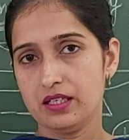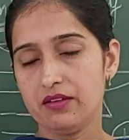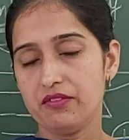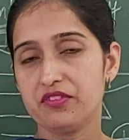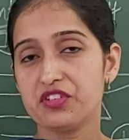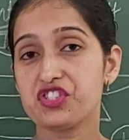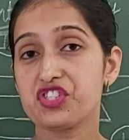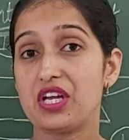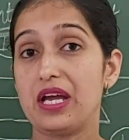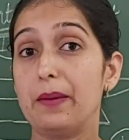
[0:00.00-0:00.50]

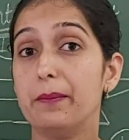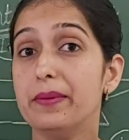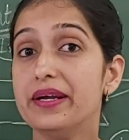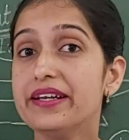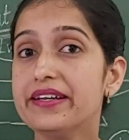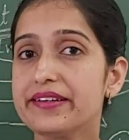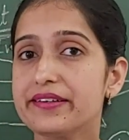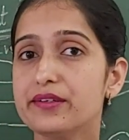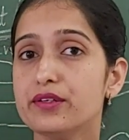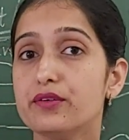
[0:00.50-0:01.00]
which
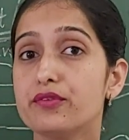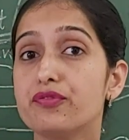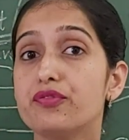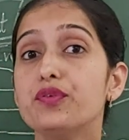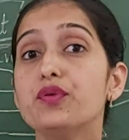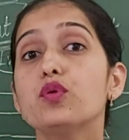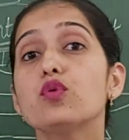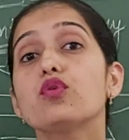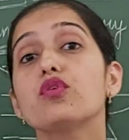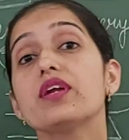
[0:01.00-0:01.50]
emit
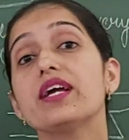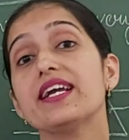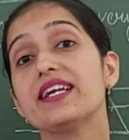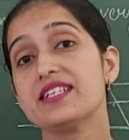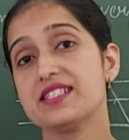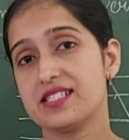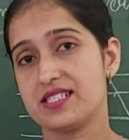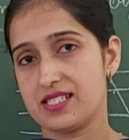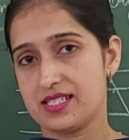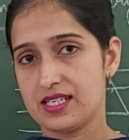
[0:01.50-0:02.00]
few
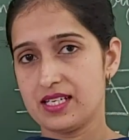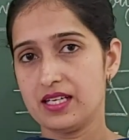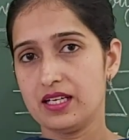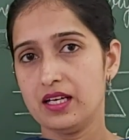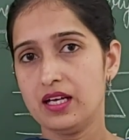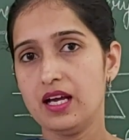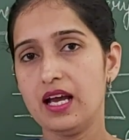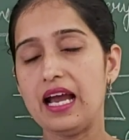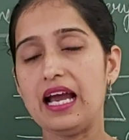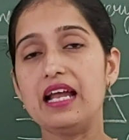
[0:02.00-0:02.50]
rays.
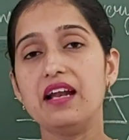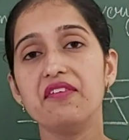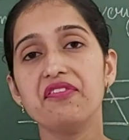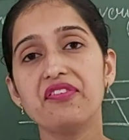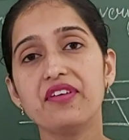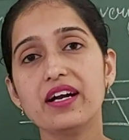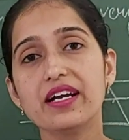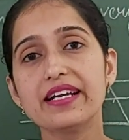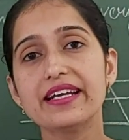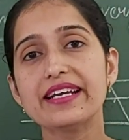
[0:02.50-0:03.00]

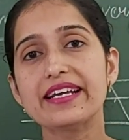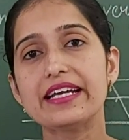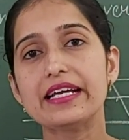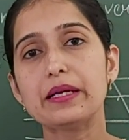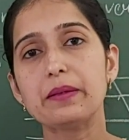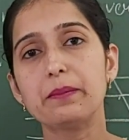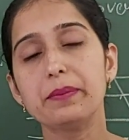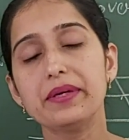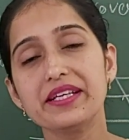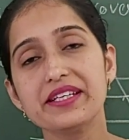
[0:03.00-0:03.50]
Alpha
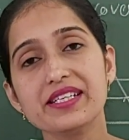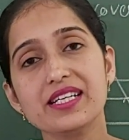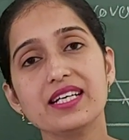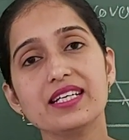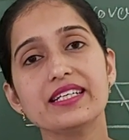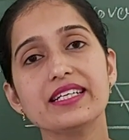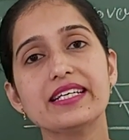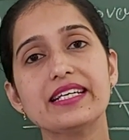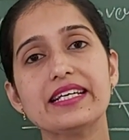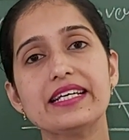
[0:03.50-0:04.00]
decay, beta
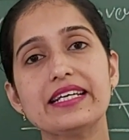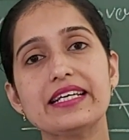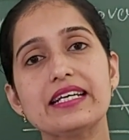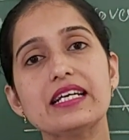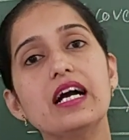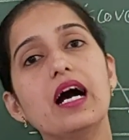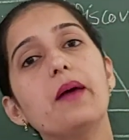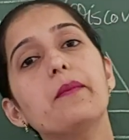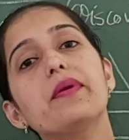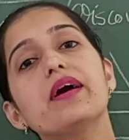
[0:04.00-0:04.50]
decay,
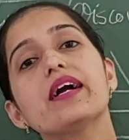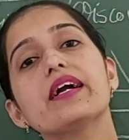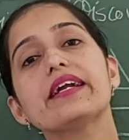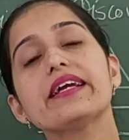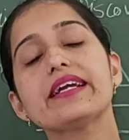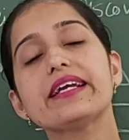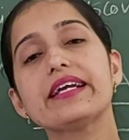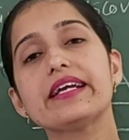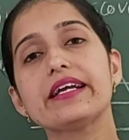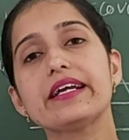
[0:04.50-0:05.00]
gamma
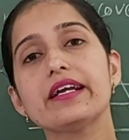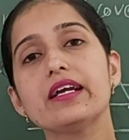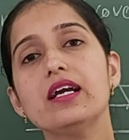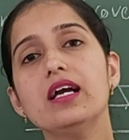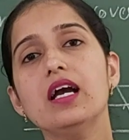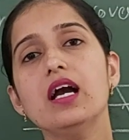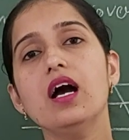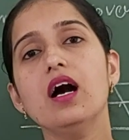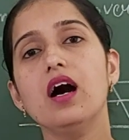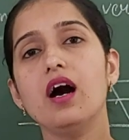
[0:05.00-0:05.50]
decay
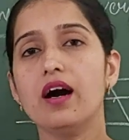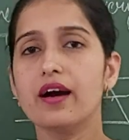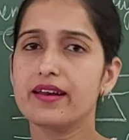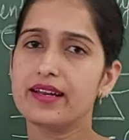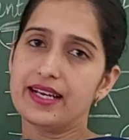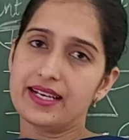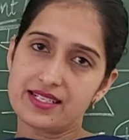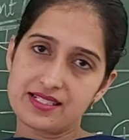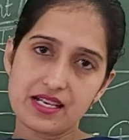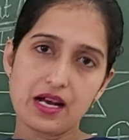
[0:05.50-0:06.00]

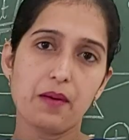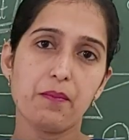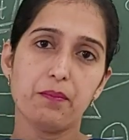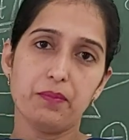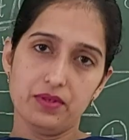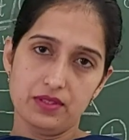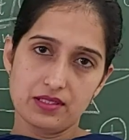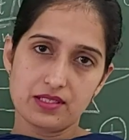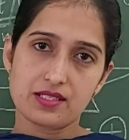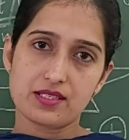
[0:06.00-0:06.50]
are
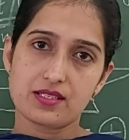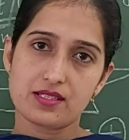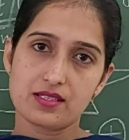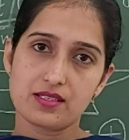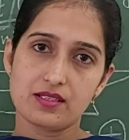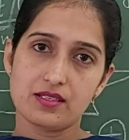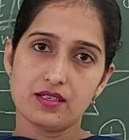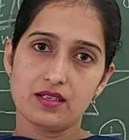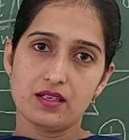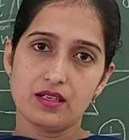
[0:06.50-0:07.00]

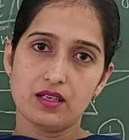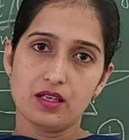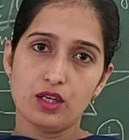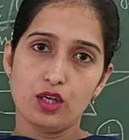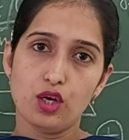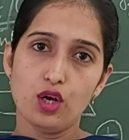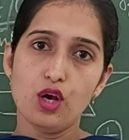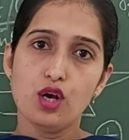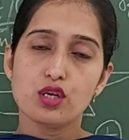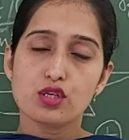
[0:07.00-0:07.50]
examples.
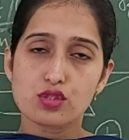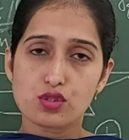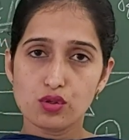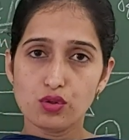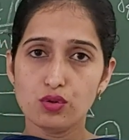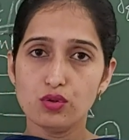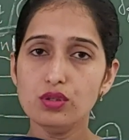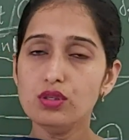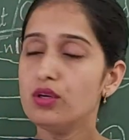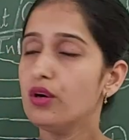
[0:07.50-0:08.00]

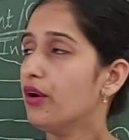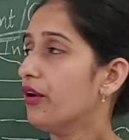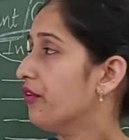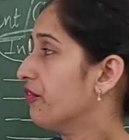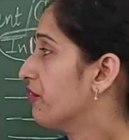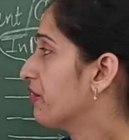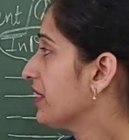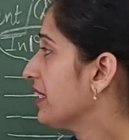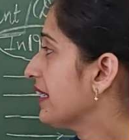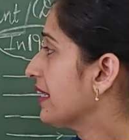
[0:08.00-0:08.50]
So,
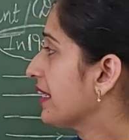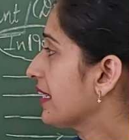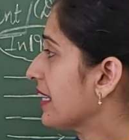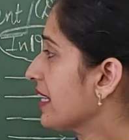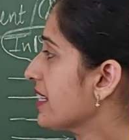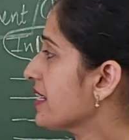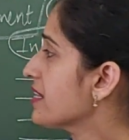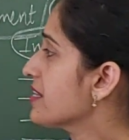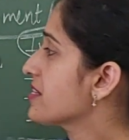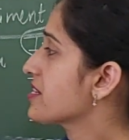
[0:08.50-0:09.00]
we
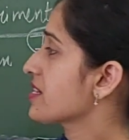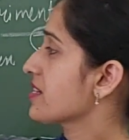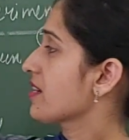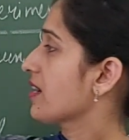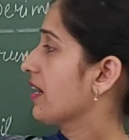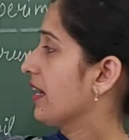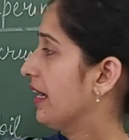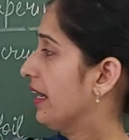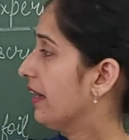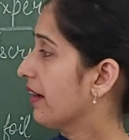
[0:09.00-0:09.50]
need
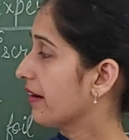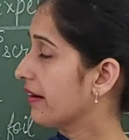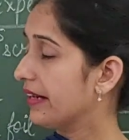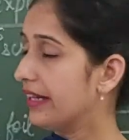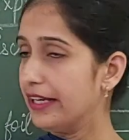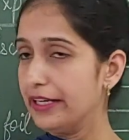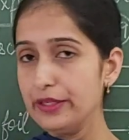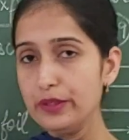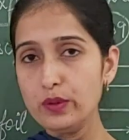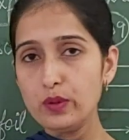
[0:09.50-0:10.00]
a
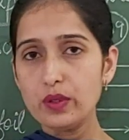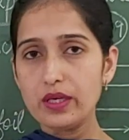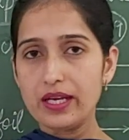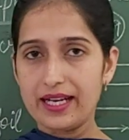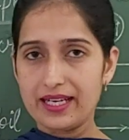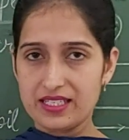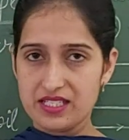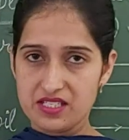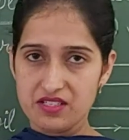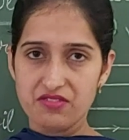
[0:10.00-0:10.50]

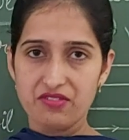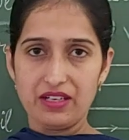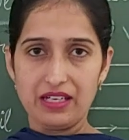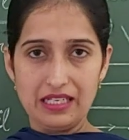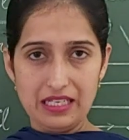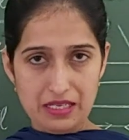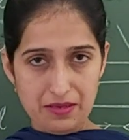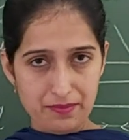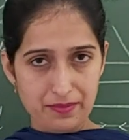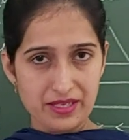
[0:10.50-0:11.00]
radioactive
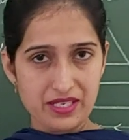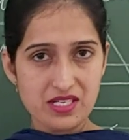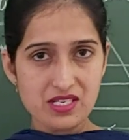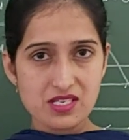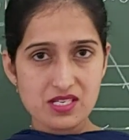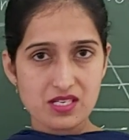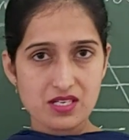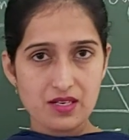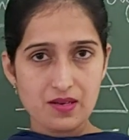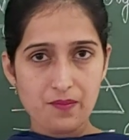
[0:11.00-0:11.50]

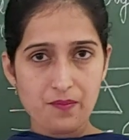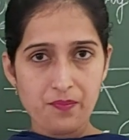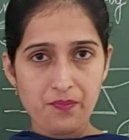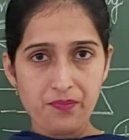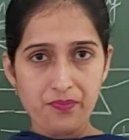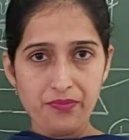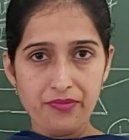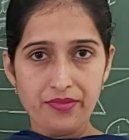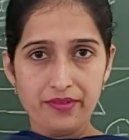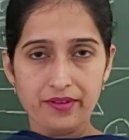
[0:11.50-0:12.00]
element
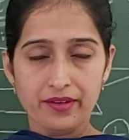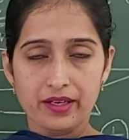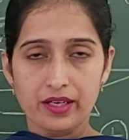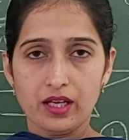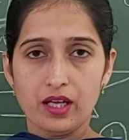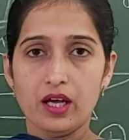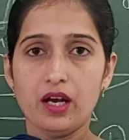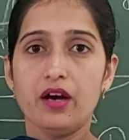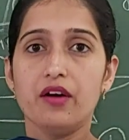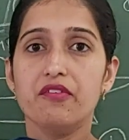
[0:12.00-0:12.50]

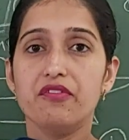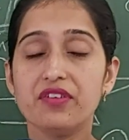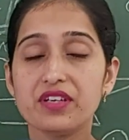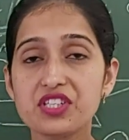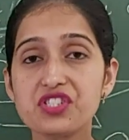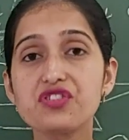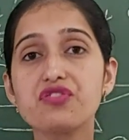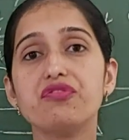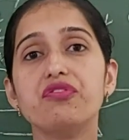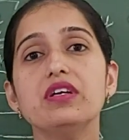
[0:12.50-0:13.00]

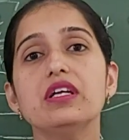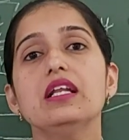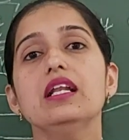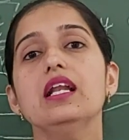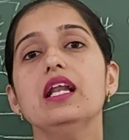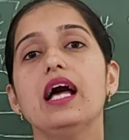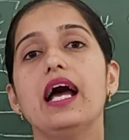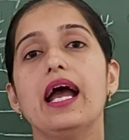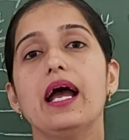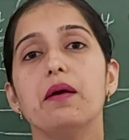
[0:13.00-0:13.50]
which
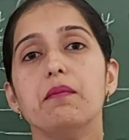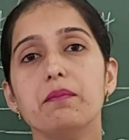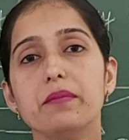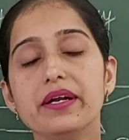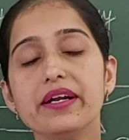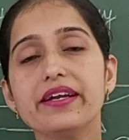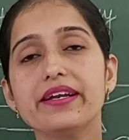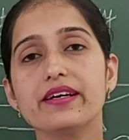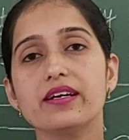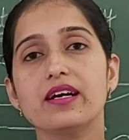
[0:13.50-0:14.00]
will
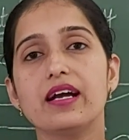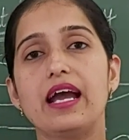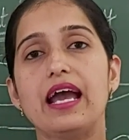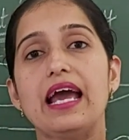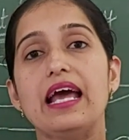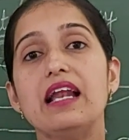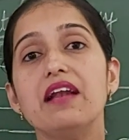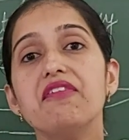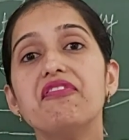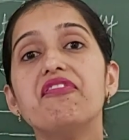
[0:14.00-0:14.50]
emit
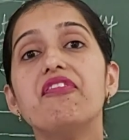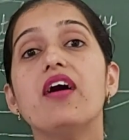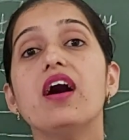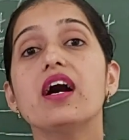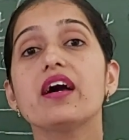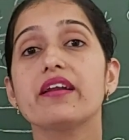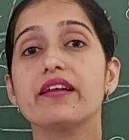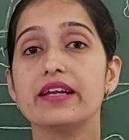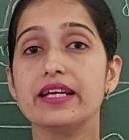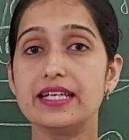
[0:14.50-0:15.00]

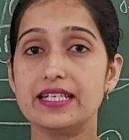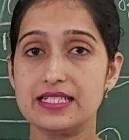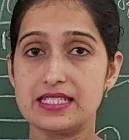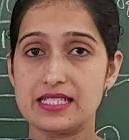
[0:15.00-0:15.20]
alpha